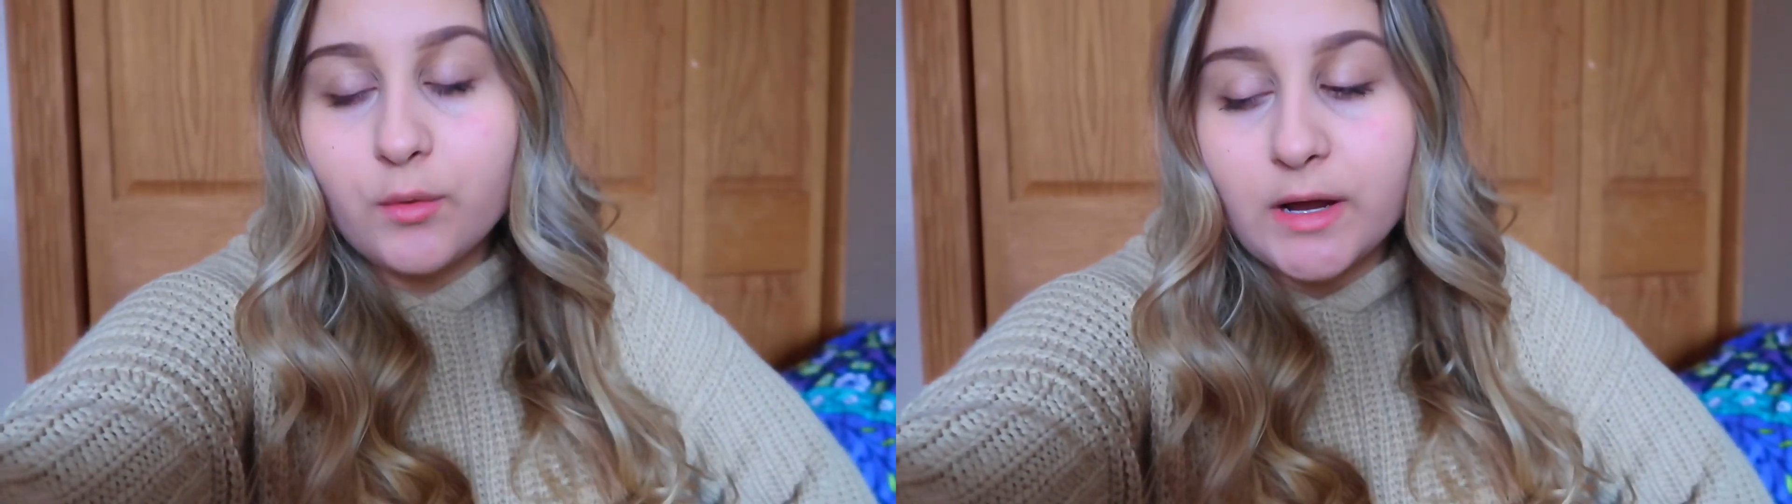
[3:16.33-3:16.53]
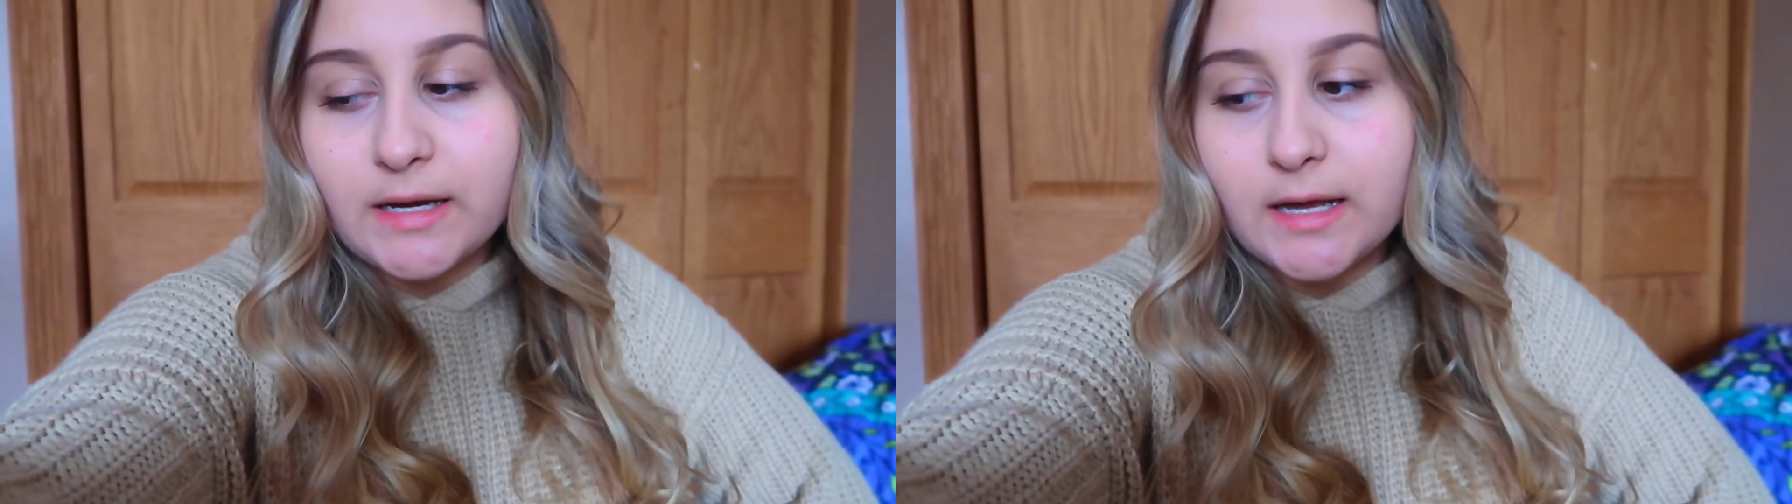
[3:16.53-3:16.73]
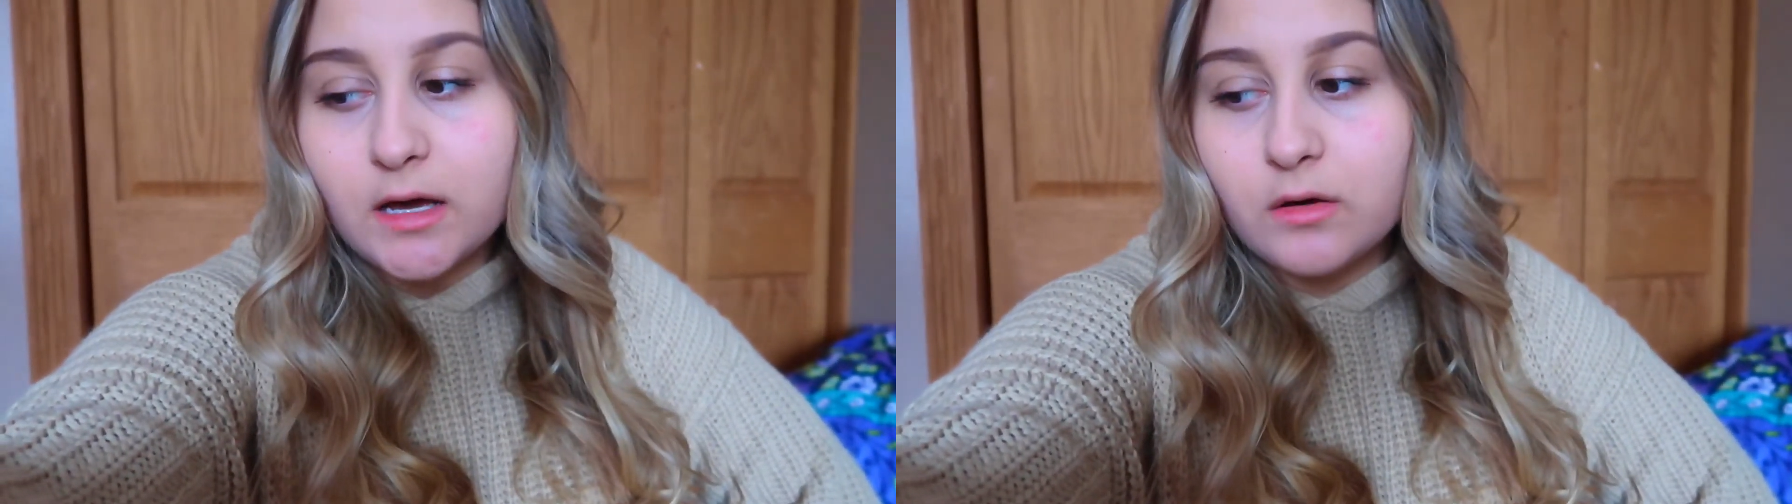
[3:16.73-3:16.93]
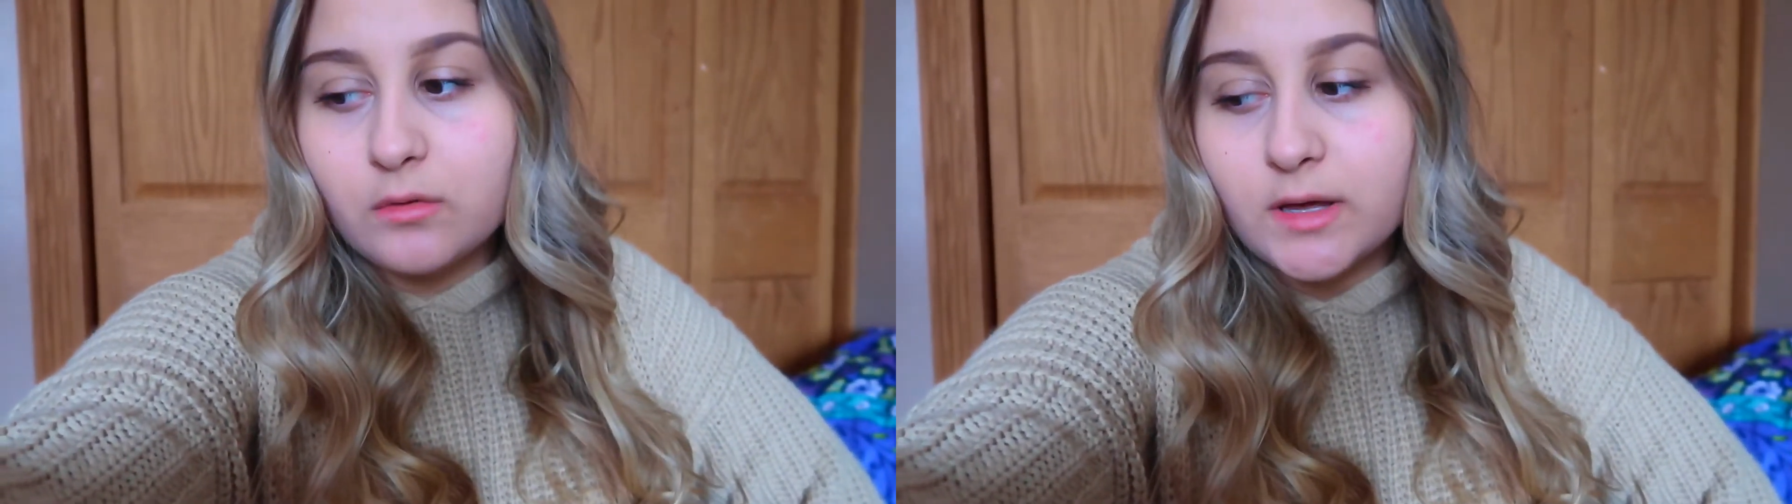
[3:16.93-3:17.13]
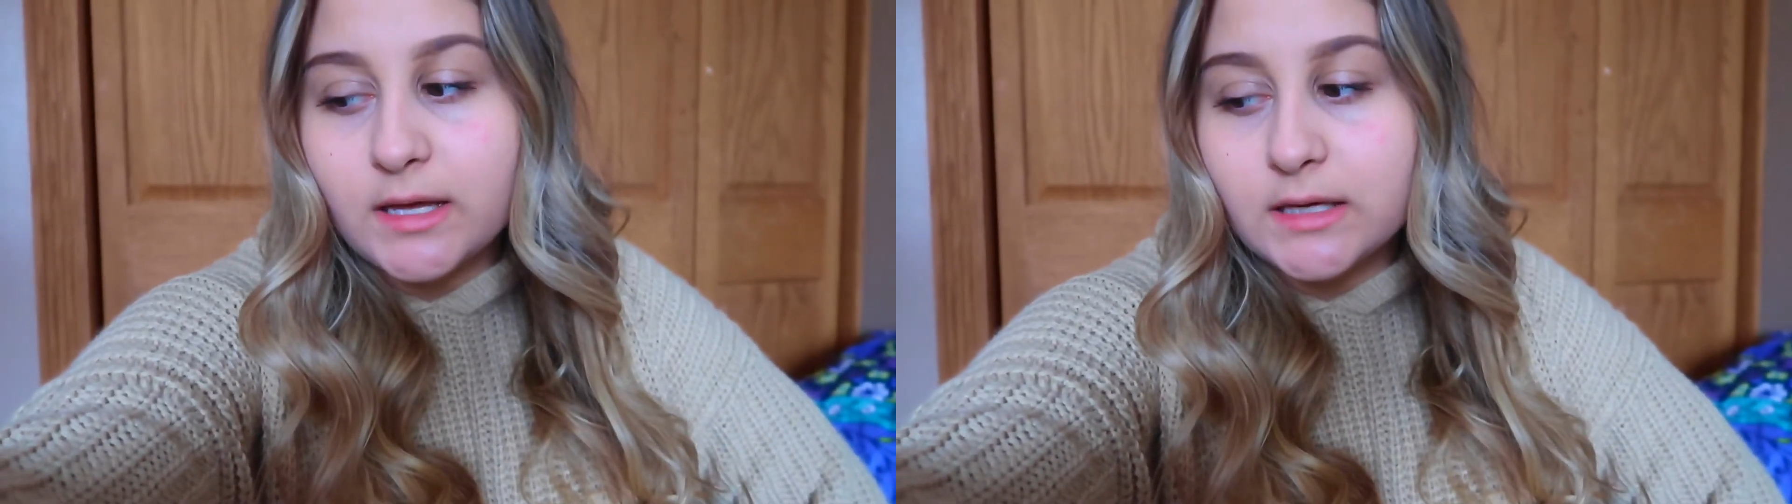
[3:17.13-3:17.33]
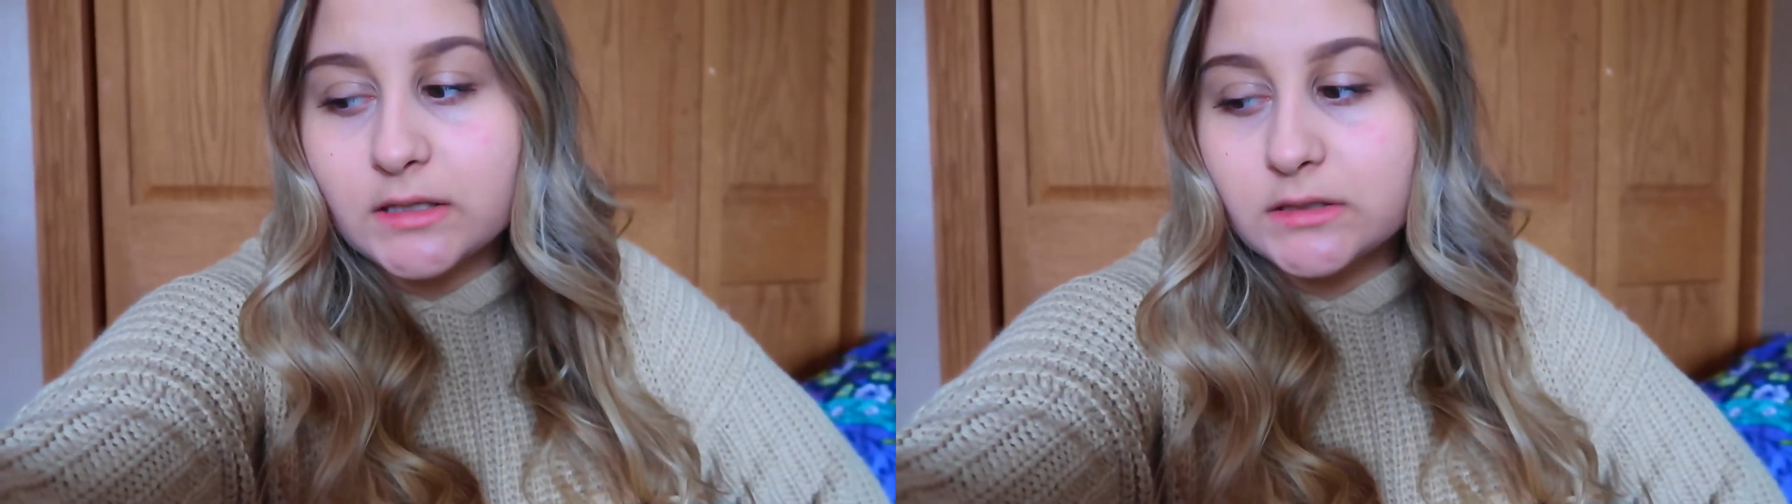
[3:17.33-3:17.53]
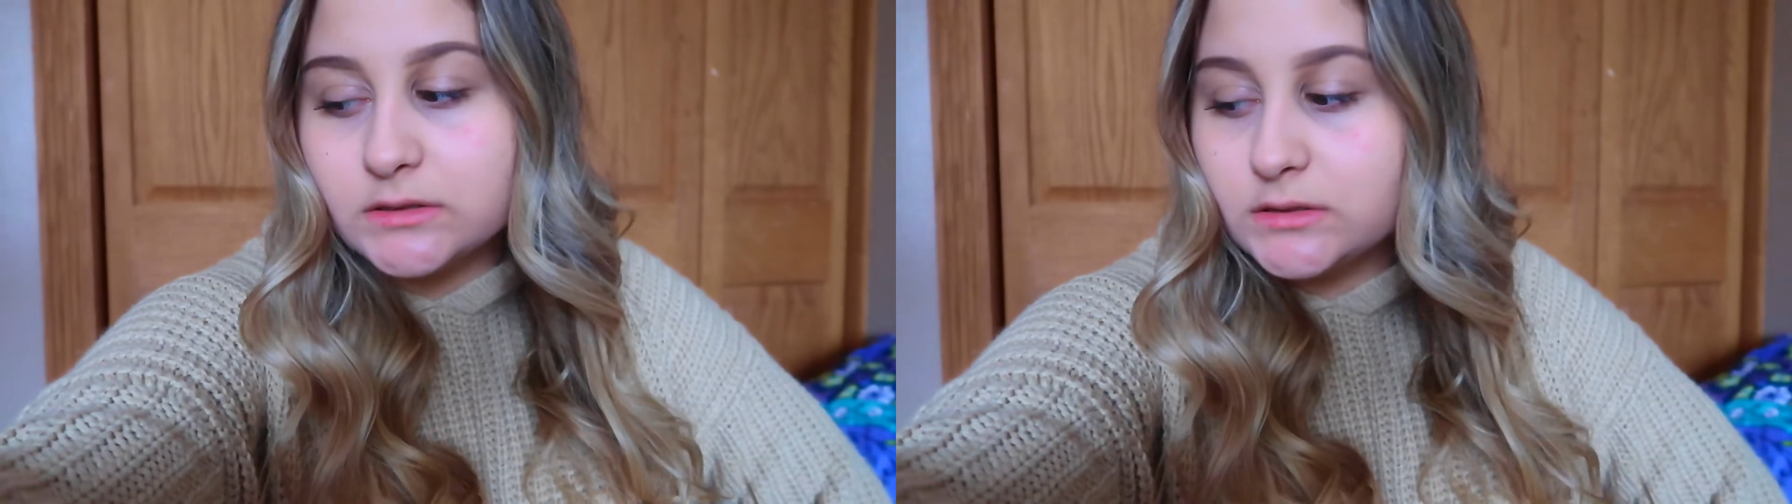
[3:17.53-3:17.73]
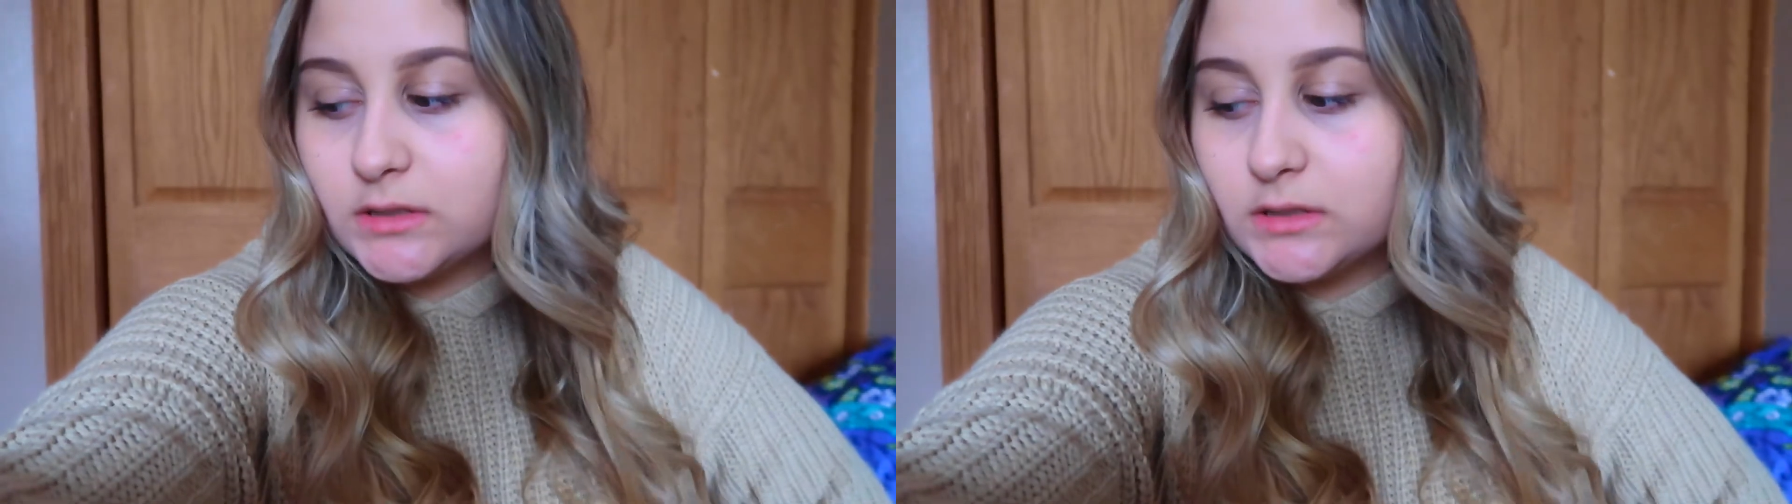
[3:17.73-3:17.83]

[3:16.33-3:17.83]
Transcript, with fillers: right now and